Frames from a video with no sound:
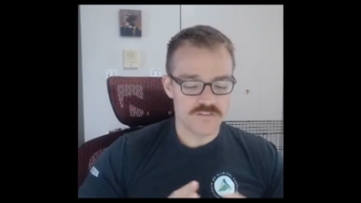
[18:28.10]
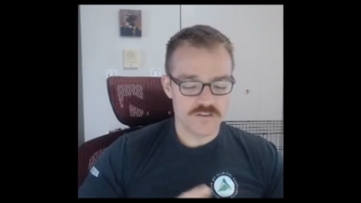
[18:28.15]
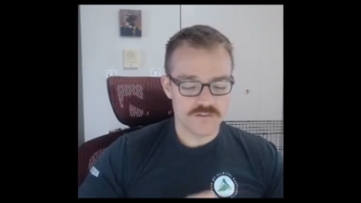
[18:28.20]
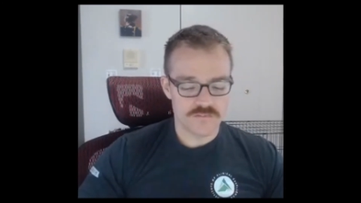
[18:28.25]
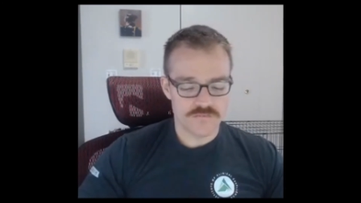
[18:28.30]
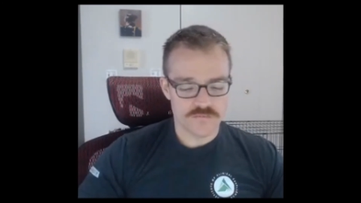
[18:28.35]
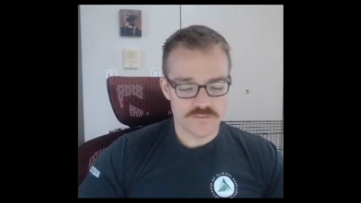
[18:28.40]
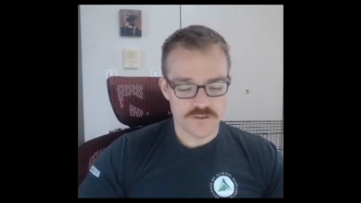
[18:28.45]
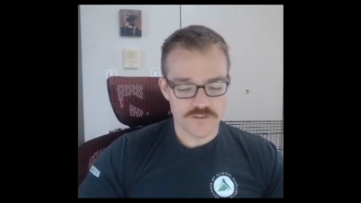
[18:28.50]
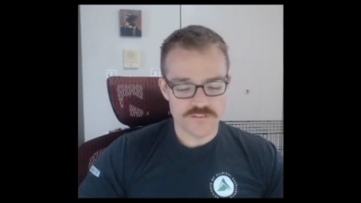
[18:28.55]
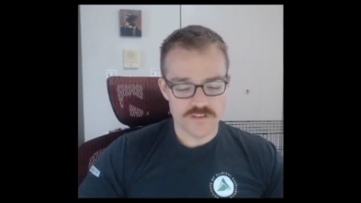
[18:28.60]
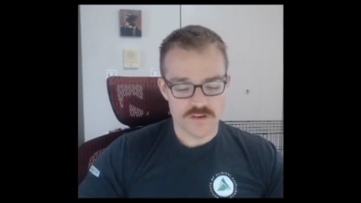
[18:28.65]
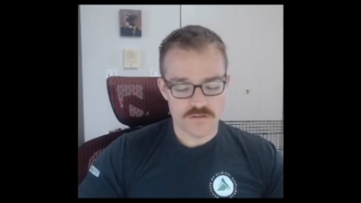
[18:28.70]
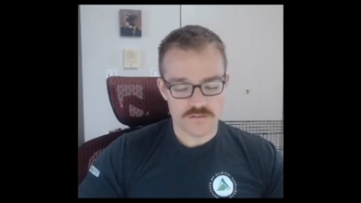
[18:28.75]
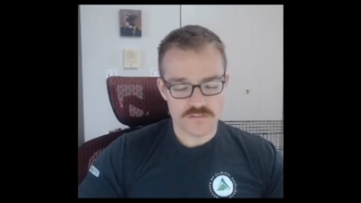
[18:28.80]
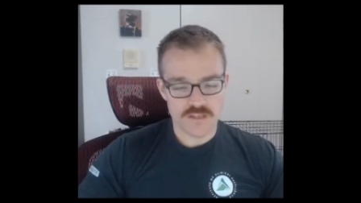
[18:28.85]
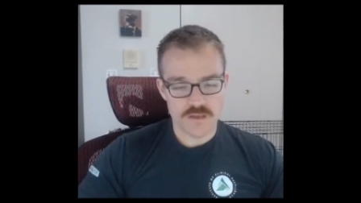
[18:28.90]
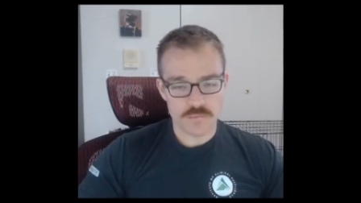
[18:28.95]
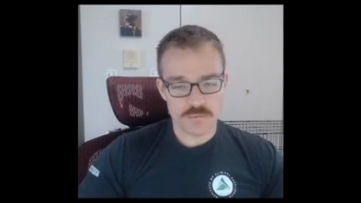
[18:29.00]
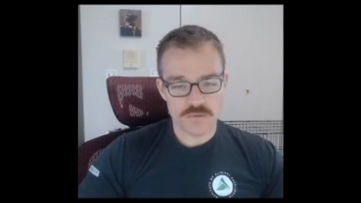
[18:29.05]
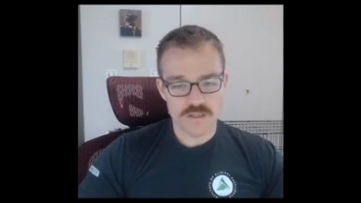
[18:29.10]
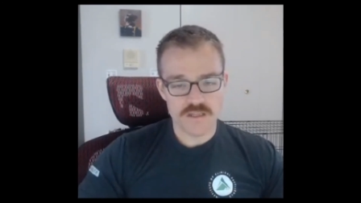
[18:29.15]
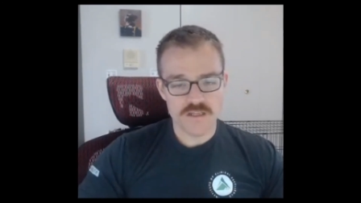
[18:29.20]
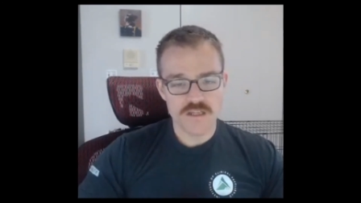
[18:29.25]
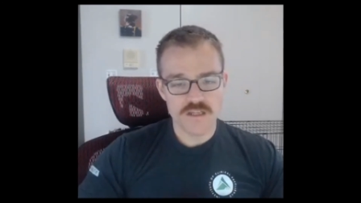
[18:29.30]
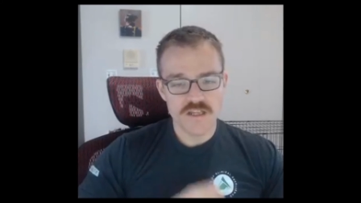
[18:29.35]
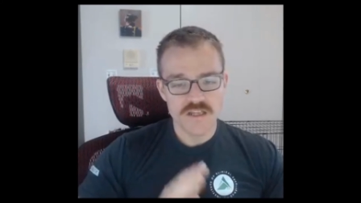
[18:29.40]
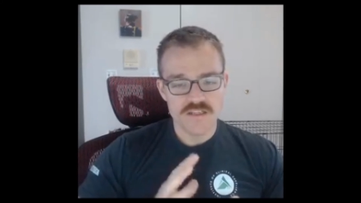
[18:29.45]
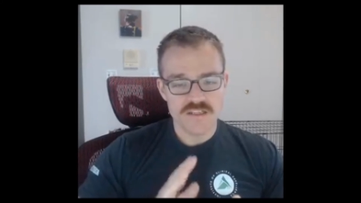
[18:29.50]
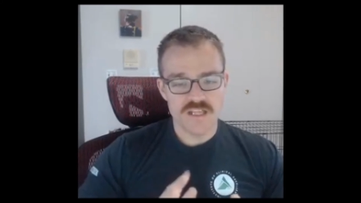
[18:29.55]
for a general template.
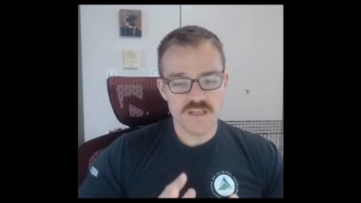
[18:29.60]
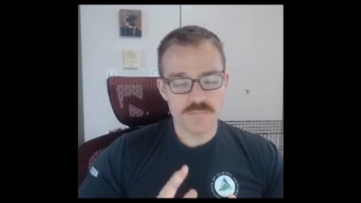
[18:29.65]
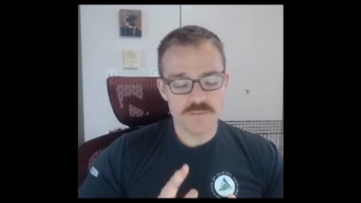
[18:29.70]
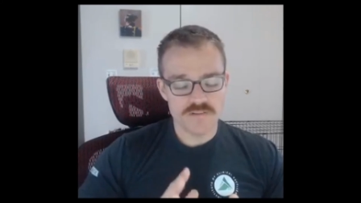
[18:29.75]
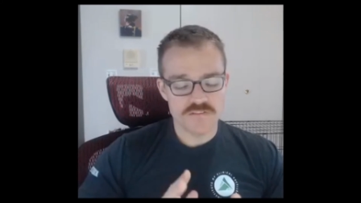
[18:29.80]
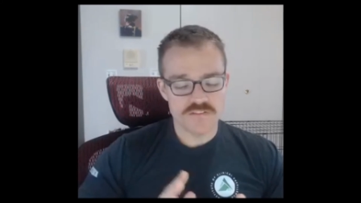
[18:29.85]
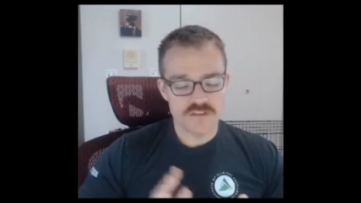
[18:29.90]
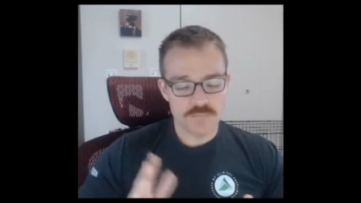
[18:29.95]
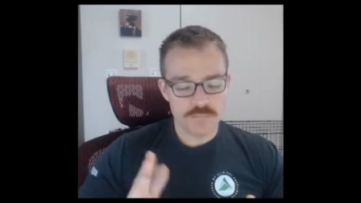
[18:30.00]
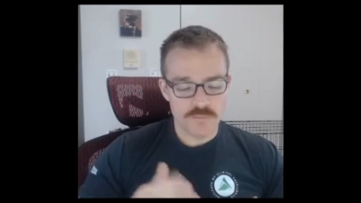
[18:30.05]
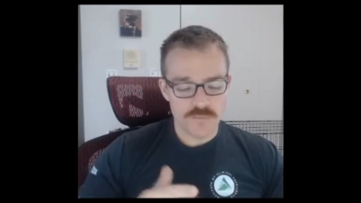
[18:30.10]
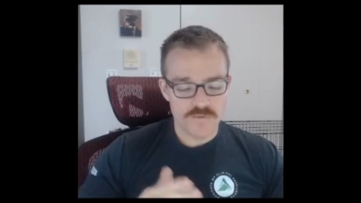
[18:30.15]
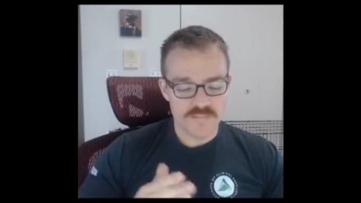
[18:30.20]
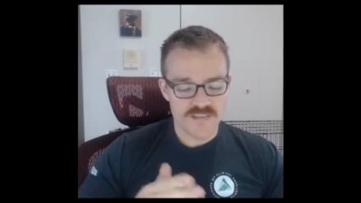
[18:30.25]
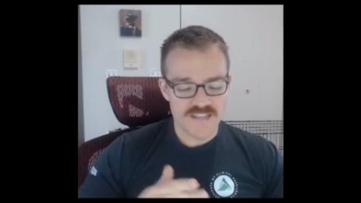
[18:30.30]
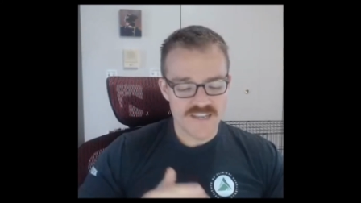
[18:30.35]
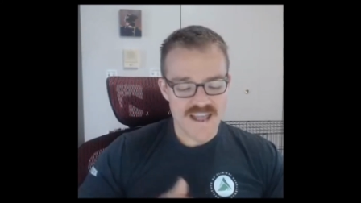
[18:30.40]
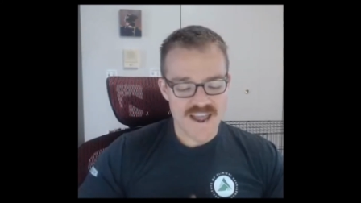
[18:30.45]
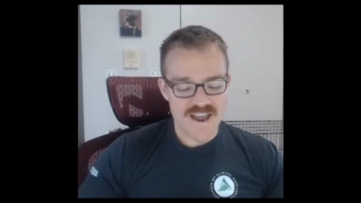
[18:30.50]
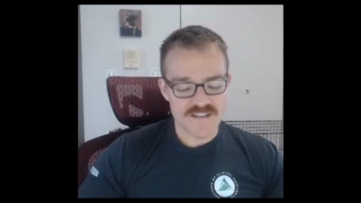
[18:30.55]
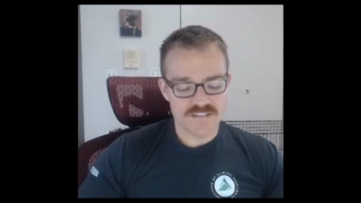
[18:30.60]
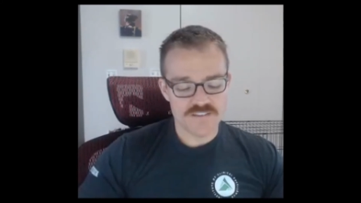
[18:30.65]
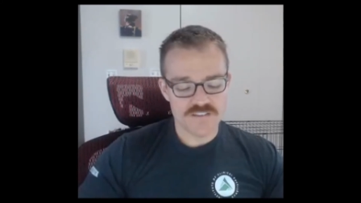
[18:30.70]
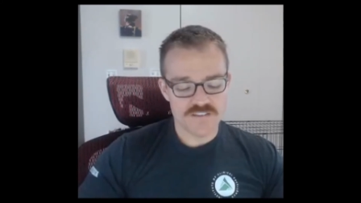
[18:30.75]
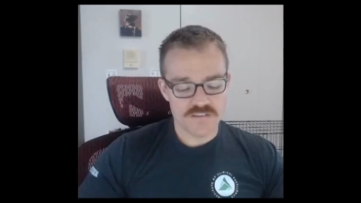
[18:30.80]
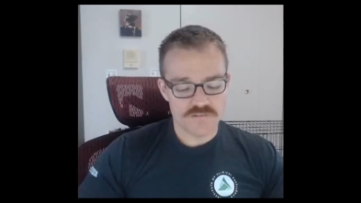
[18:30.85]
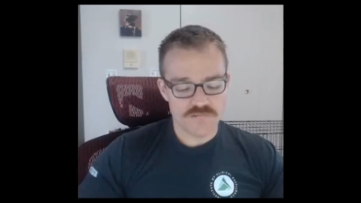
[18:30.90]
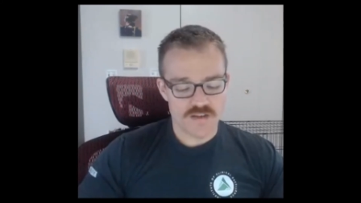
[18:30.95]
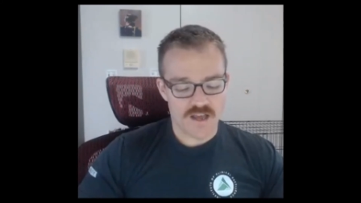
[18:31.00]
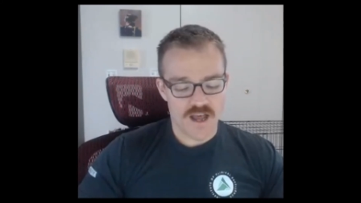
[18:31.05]
Keep it simple and then add
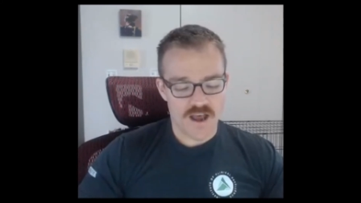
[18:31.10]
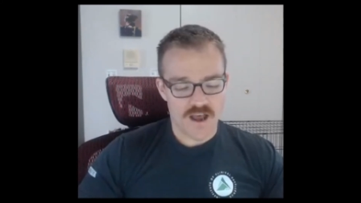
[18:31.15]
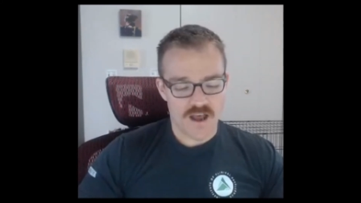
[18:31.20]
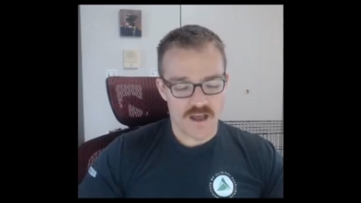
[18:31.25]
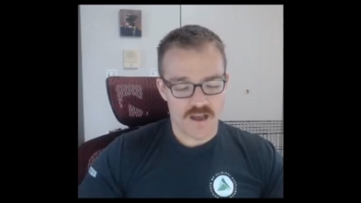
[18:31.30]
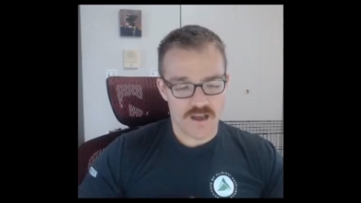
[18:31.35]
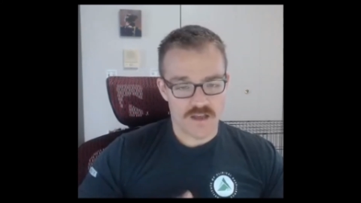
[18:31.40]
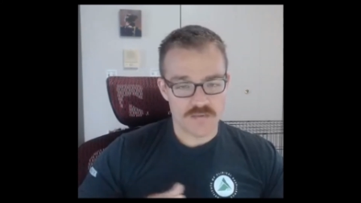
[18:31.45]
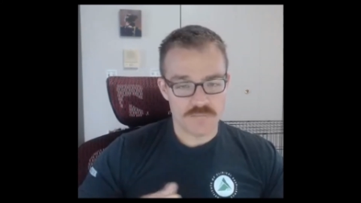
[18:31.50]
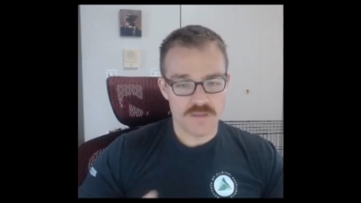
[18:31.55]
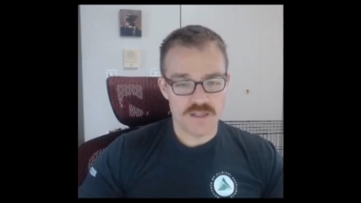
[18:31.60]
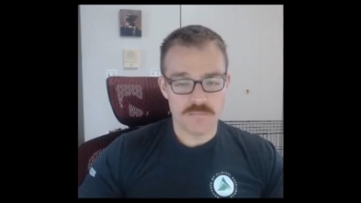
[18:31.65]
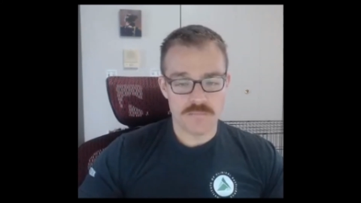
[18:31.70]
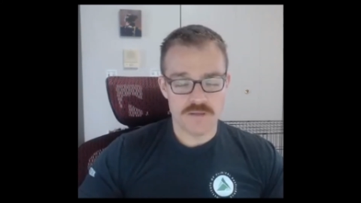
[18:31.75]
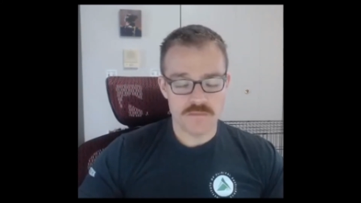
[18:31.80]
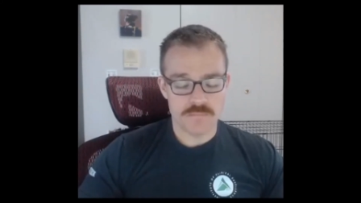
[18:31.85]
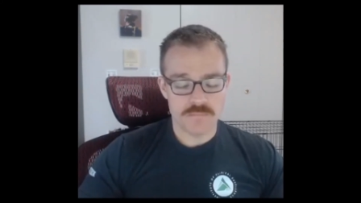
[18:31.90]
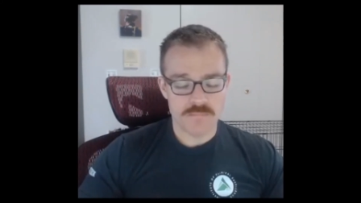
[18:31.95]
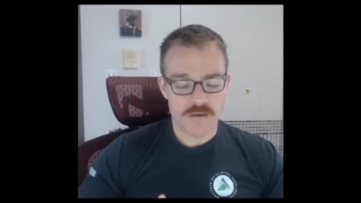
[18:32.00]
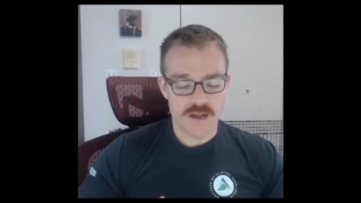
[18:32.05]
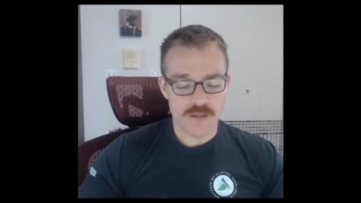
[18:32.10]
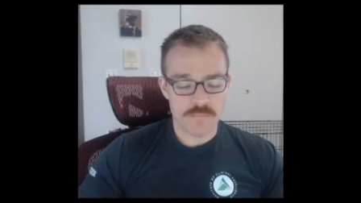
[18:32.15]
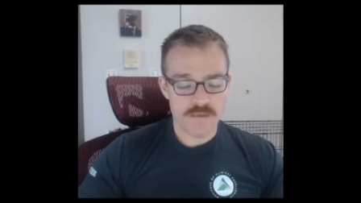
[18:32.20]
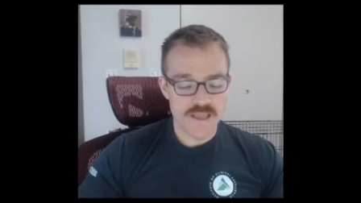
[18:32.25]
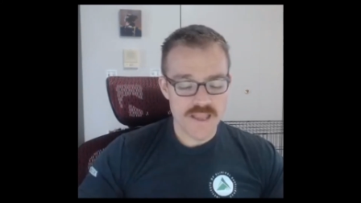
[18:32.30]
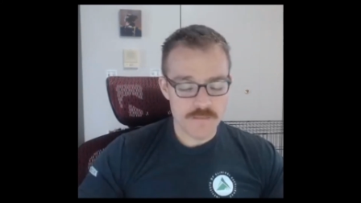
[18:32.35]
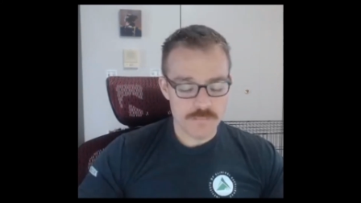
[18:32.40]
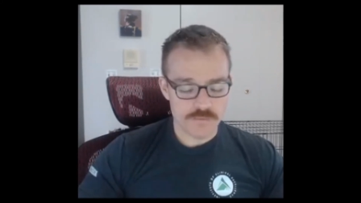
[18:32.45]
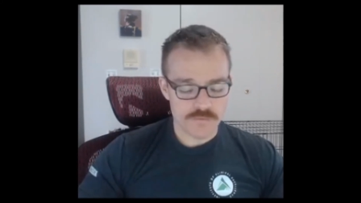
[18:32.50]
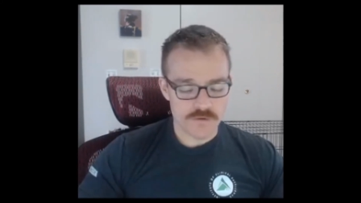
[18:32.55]
stuff on, maybe by
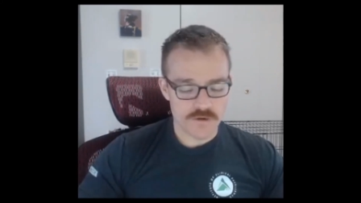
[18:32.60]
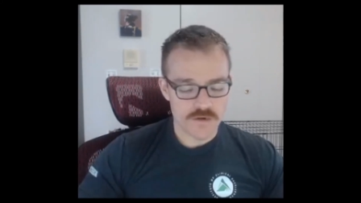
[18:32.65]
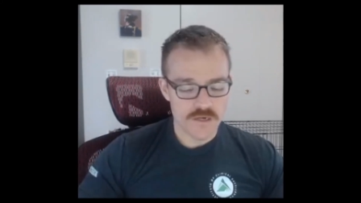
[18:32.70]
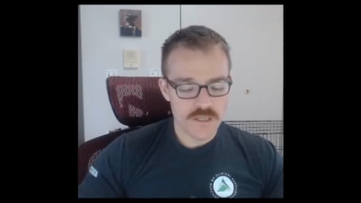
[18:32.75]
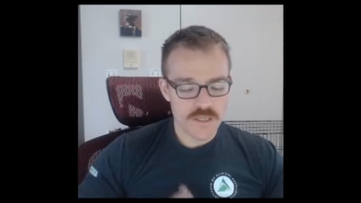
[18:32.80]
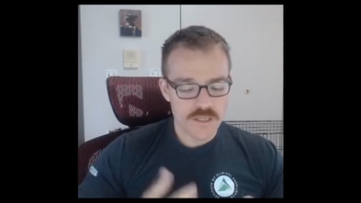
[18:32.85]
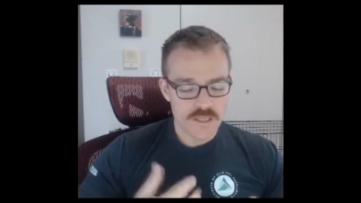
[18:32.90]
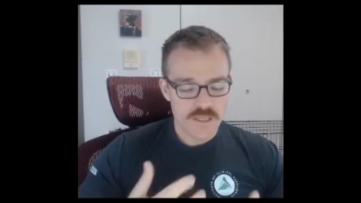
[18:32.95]
paper